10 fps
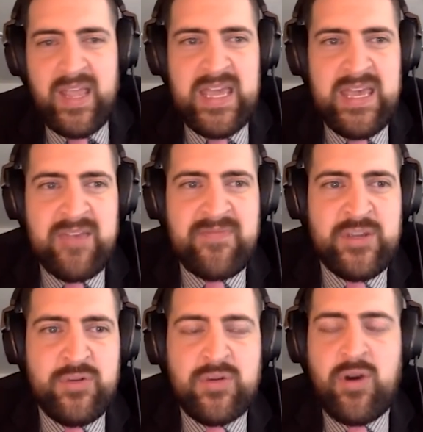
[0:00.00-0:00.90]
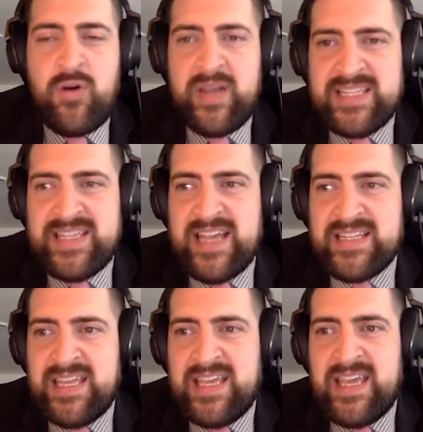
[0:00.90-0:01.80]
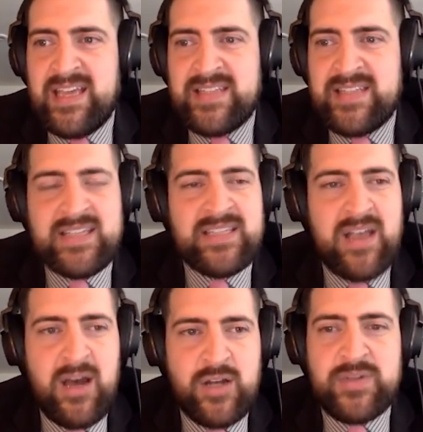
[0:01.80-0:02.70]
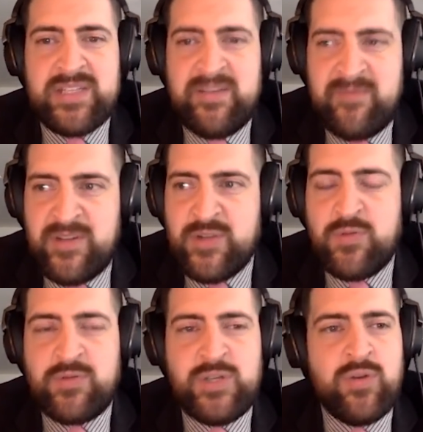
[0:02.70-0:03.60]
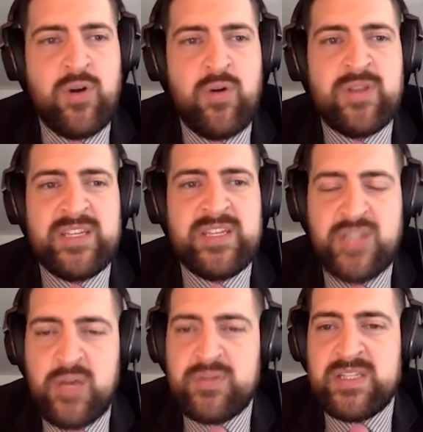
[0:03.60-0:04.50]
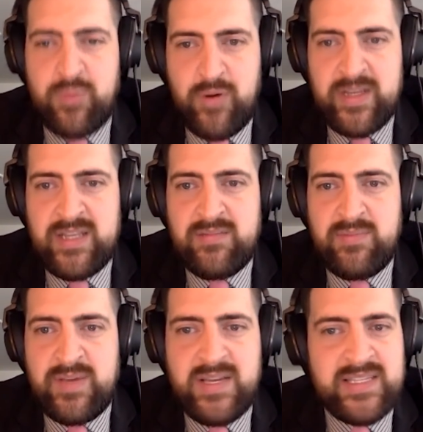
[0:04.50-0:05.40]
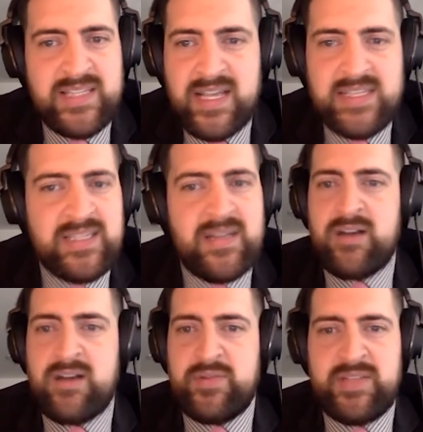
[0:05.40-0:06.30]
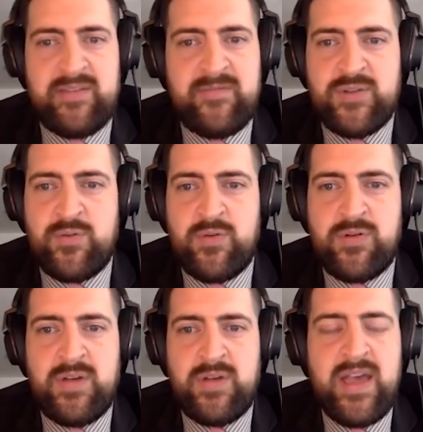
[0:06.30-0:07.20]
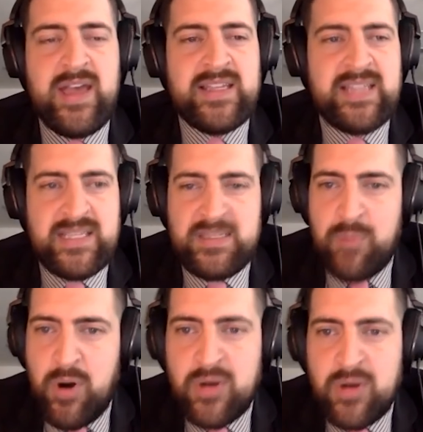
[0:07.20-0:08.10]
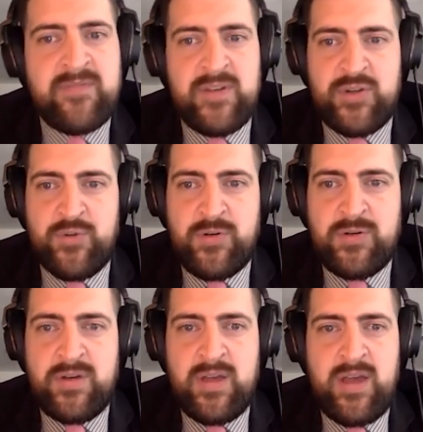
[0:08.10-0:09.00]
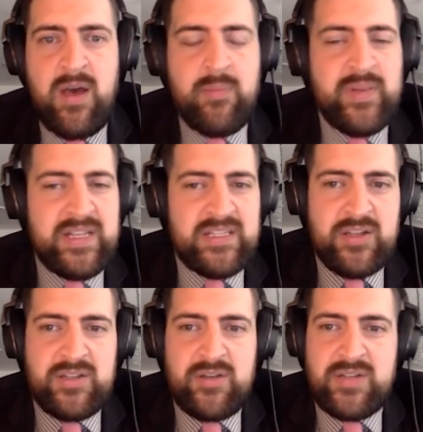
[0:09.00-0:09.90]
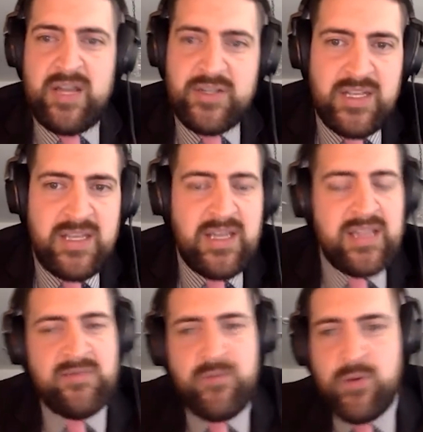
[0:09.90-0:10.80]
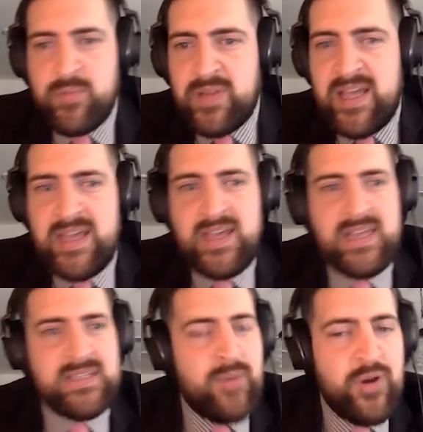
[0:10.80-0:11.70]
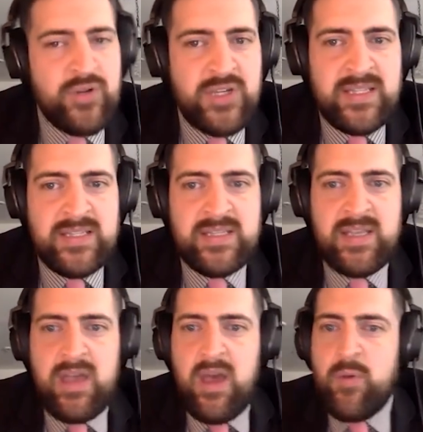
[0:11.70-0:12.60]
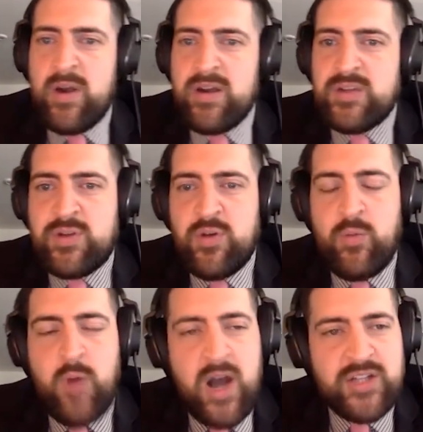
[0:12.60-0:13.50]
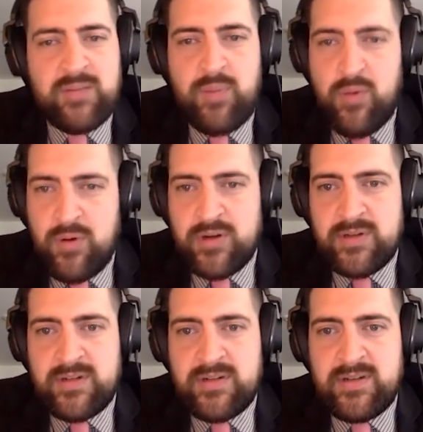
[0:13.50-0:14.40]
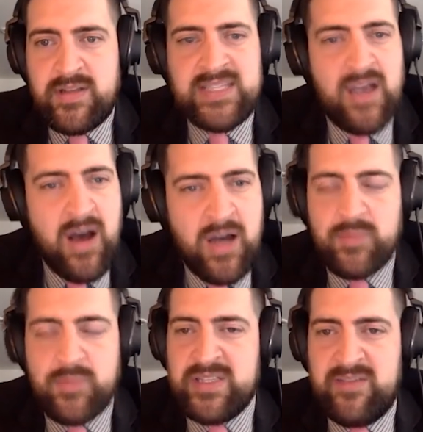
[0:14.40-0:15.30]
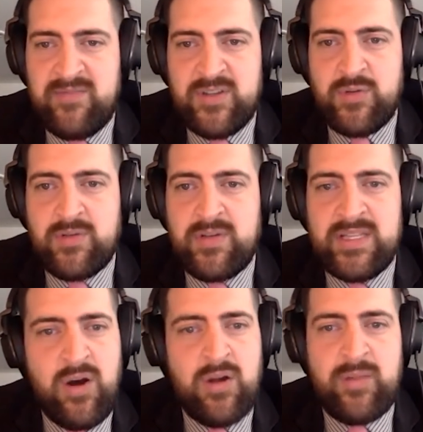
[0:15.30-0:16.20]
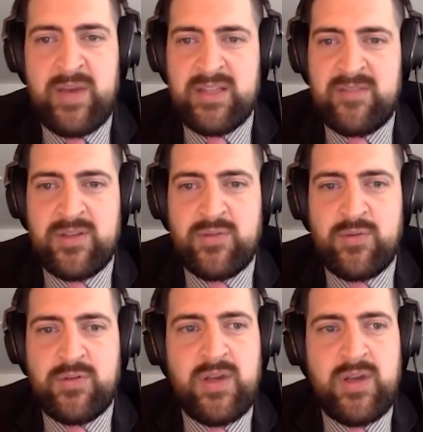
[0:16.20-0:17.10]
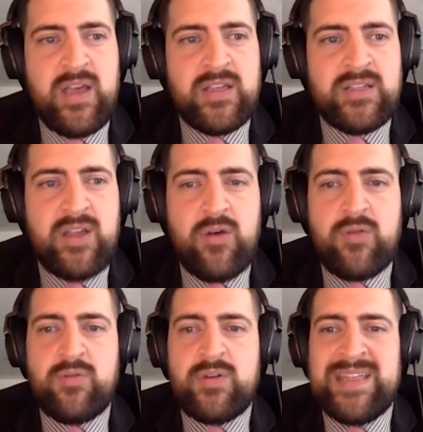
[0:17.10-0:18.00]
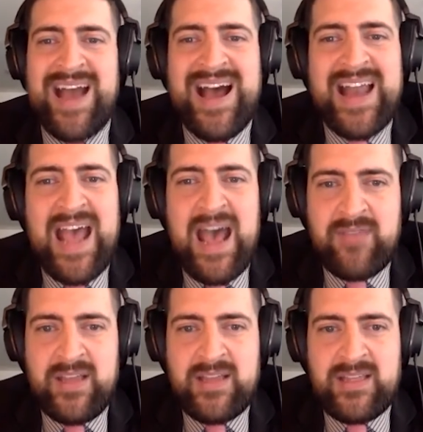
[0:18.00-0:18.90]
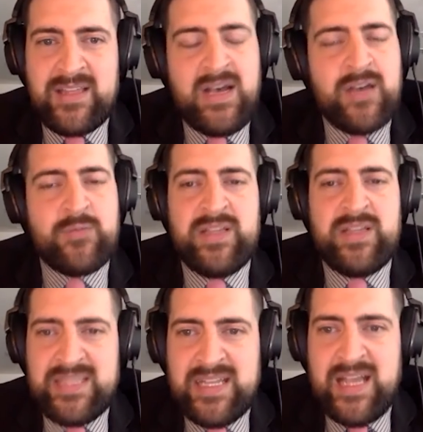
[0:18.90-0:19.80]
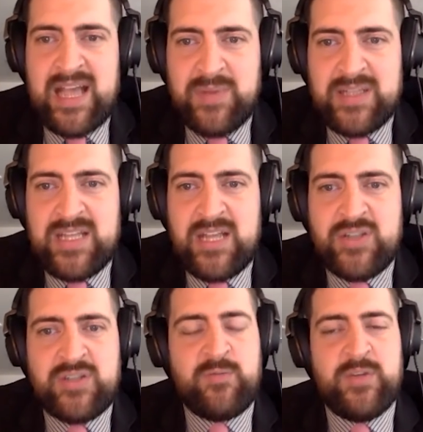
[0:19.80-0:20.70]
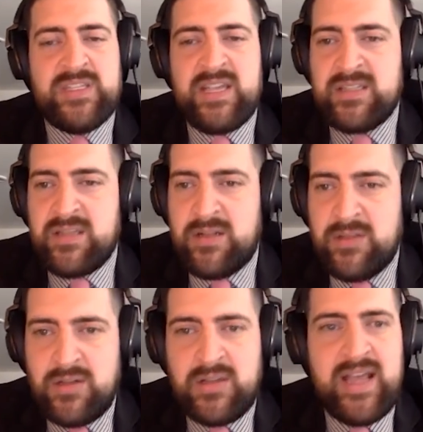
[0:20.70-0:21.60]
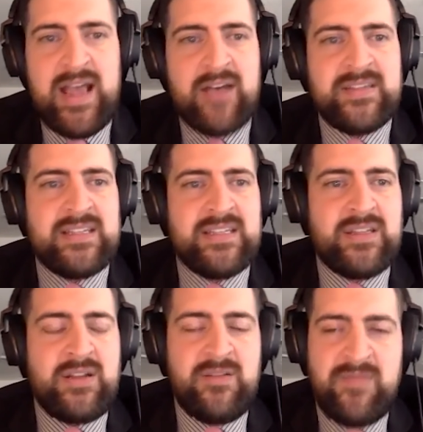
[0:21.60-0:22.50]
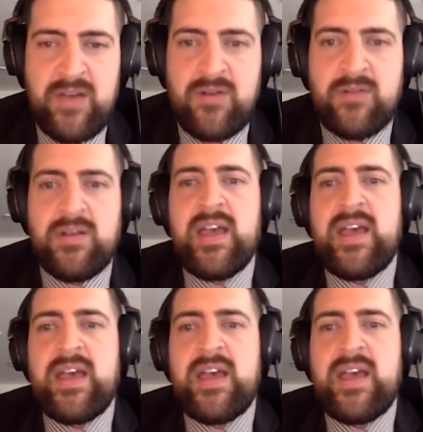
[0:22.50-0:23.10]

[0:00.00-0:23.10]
if you were going into sex thinking sex is 100% visual, you are going to be so disappointed, because sex isn't 100% visual. Sex is partly visual, but it's also touching, it's foreplay, it's emotions. Whereas when you're watching porn, it's 100% visual. It's all about the visual. So not having these unrealistic expectations of what sex is going to look like, how sex is going to feel,